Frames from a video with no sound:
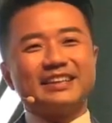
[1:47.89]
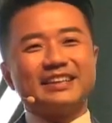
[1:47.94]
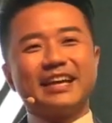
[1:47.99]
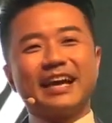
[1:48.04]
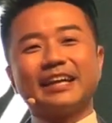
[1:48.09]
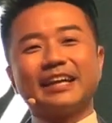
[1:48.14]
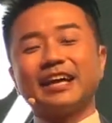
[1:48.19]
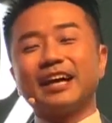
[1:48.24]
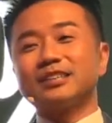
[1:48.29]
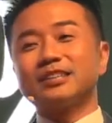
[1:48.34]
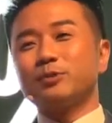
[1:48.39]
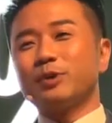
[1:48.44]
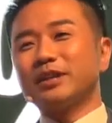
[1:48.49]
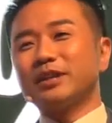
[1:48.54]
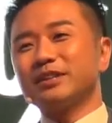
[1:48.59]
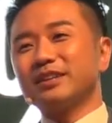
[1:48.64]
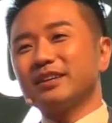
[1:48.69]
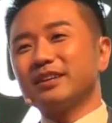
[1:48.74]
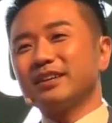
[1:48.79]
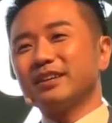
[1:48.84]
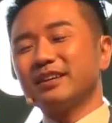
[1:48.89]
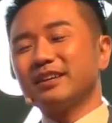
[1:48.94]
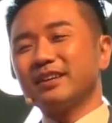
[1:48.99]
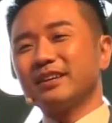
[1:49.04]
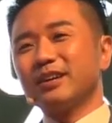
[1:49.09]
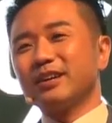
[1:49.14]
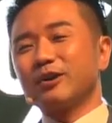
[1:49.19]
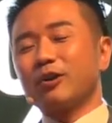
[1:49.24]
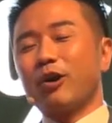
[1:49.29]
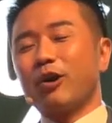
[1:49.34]
The other one
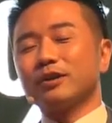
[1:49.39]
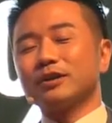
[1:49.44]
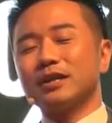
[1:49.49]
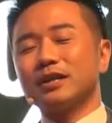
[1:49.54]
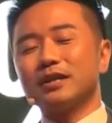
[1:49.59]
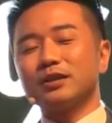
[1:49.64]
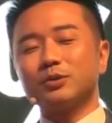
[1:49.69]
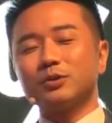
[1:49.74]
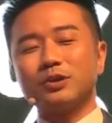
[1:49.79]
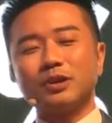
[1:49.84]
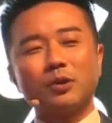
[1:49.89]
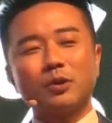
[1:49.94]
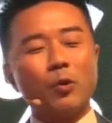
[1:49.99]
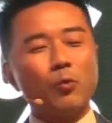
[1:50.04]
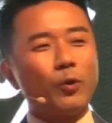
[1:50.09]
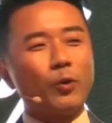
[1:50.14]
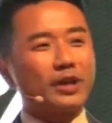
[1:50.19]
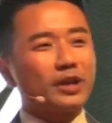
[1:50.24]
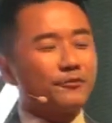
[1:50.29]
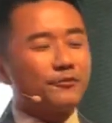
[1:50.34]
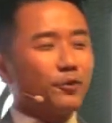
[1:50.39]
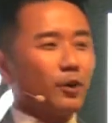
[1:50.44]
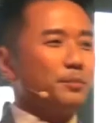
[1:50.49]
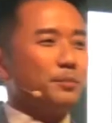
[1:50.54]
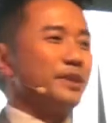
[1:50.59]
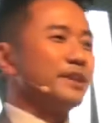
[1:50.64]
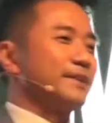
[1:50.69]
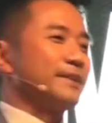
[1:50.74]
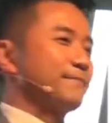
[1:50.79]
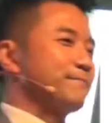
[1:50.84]
continued working for
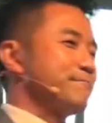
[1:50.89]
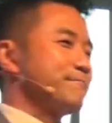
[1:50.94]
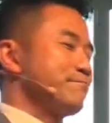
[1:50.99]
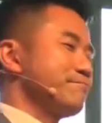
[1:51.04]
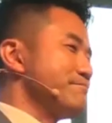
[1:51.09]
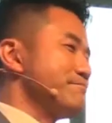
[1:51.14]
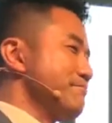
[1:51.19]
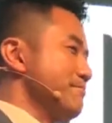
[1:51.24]
me.